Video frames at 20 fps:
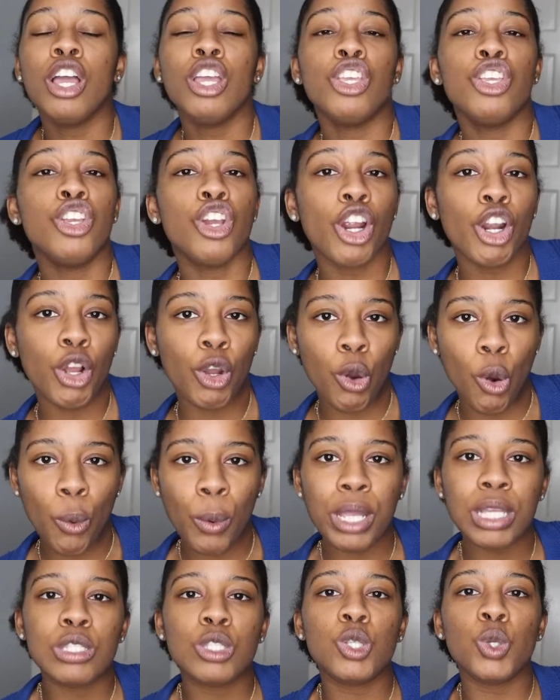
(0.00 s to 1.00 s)
you're
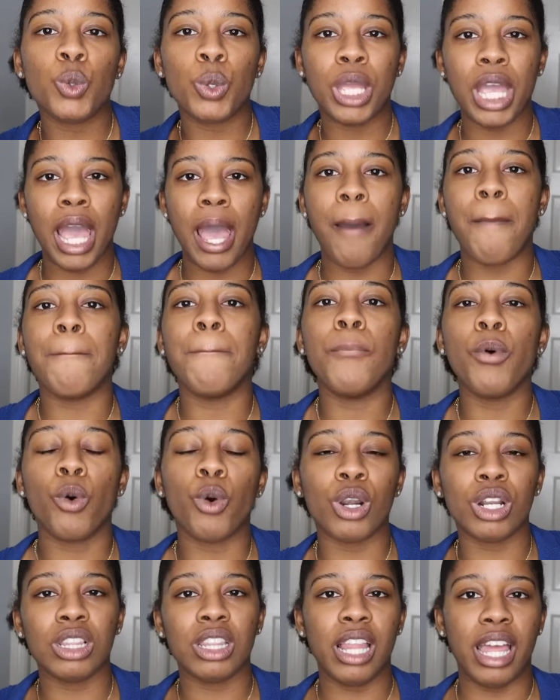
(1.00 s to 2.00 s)
going to get
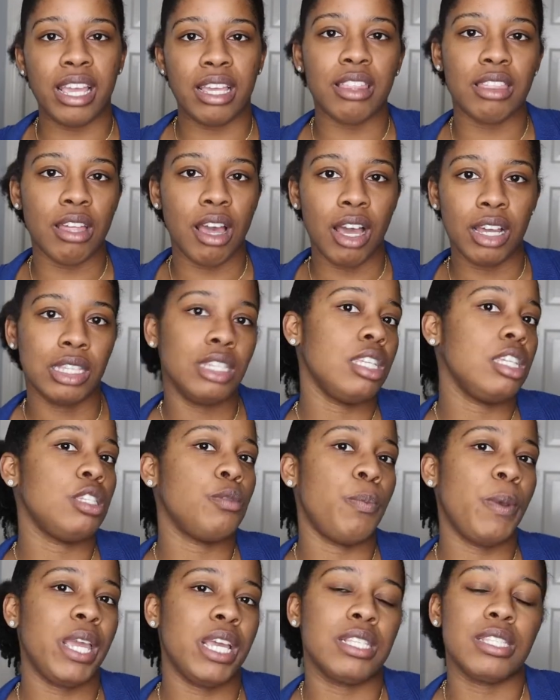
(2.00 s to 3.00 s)
more length on
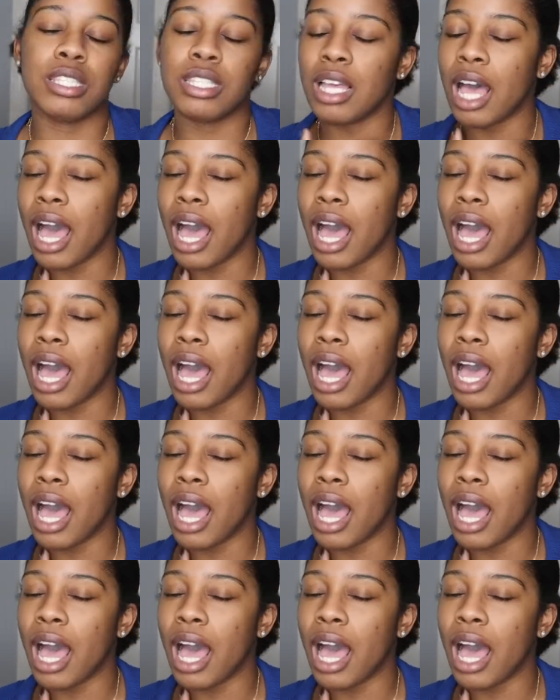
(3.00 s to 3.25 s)
these pants.